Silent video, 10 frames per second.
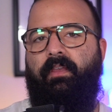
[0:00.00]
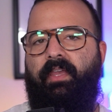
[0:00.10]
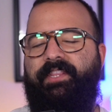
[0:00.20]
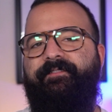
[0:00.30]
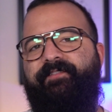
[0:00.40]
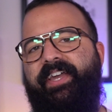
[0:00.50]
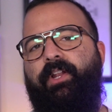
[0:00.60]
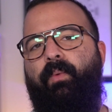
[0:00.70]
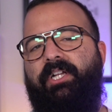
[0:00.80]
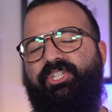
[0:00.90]
And the
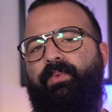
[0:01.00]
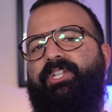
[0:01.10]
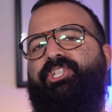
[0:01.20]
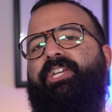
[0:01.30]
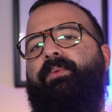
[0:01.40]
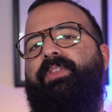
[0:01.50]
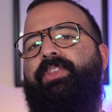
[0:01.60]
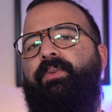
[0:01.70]
final watch I want to share with